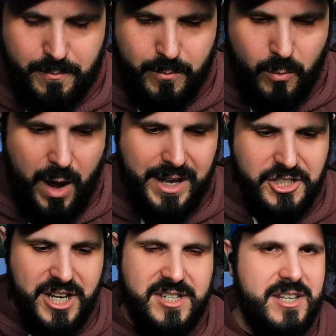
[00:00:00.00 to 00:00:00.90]
why
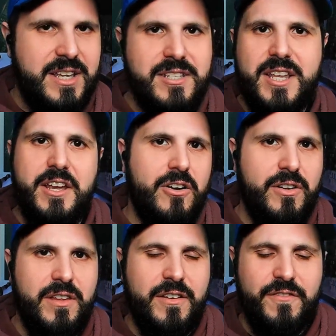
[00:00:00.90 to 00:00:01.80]
Jesse is here
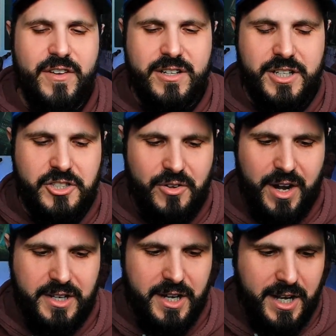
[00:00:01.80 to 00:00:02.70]
in the Infinity Train.